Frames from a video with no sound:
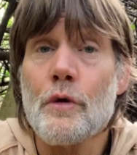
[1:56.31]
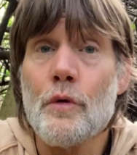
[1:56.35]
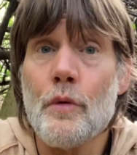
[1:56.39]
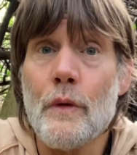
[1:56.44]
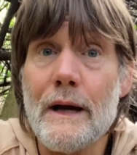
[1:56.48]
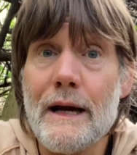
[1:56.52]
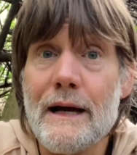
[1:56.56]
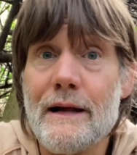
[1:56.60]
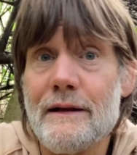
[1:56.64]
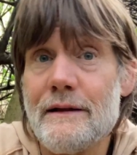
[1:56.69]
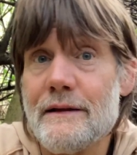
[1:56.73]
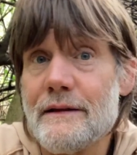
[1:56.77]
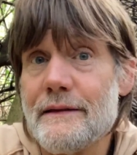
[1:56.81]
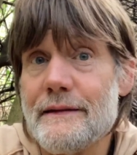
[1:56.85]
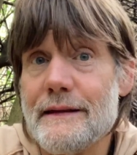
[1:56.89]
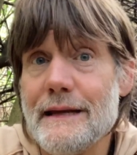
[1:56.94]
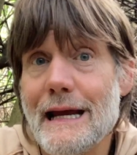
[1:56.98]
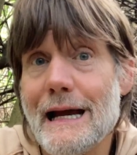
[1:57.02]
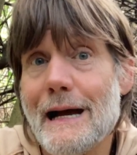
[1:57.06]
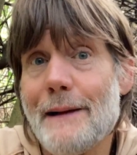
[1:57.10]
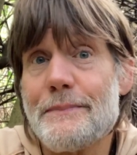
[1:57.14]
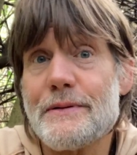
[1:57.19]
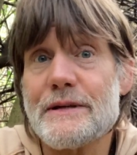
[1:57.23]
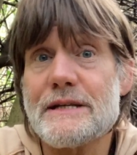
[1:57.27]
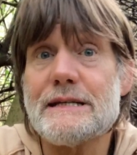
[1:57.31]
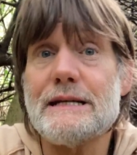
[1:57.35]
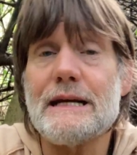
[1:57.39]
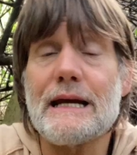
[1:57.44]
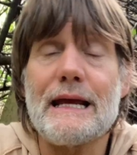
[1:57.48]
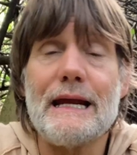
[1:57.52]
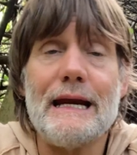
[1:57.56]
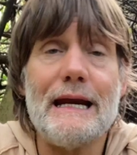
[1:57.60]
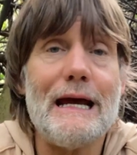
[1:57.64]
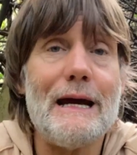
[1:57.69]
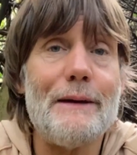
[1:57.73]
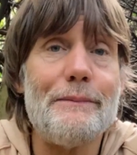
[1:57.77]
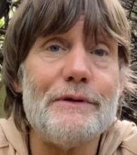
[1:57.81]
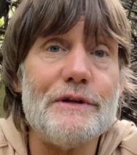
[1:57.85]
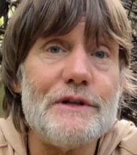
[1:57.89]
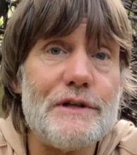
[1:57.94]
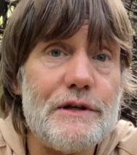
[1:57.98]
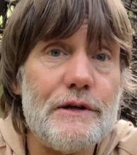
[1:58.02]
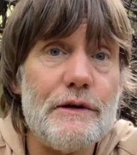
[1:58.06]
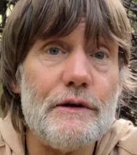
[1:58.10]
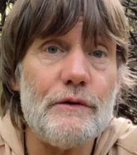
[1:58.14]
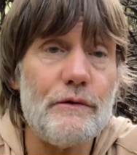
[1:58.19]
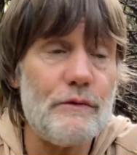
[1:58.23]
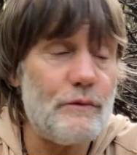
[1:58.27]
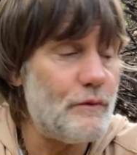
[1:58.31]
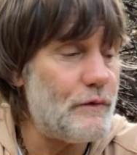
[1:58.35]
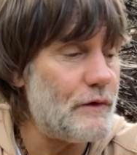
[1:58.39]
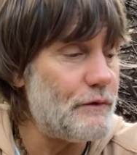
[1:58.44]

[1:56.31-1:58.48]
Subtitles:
Well, the opposite can happen too.